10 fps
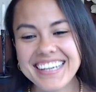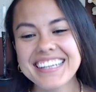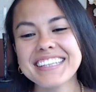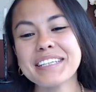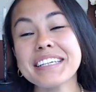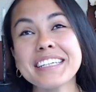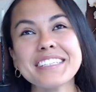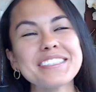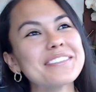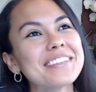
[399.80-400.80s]
the
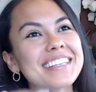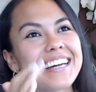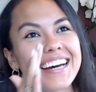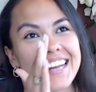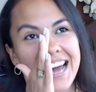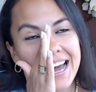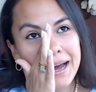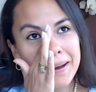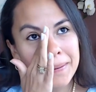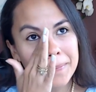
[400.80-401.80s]
issue with that.
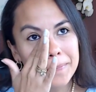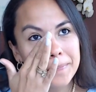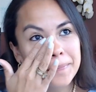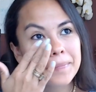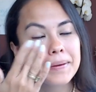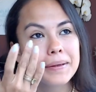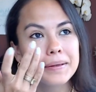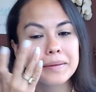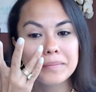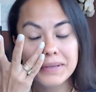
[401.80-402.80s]

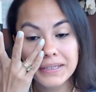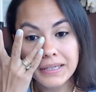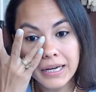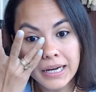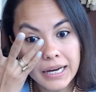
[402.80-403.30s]
But yeah,